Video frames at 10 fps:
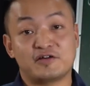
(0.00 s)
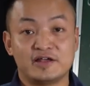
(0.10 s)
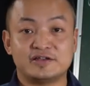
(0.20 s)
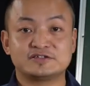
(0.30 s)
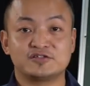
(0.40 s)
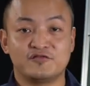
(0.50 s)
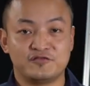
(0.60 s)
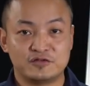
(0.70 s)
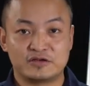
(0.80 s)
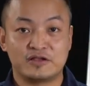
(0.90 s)
varieties of
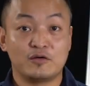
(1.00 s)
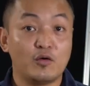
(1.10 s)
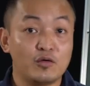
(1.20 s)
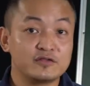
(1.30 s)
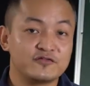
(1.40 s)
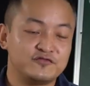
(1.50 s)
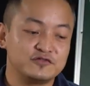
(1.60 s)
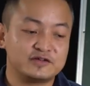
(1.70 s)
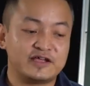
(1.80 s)
food, and all the food,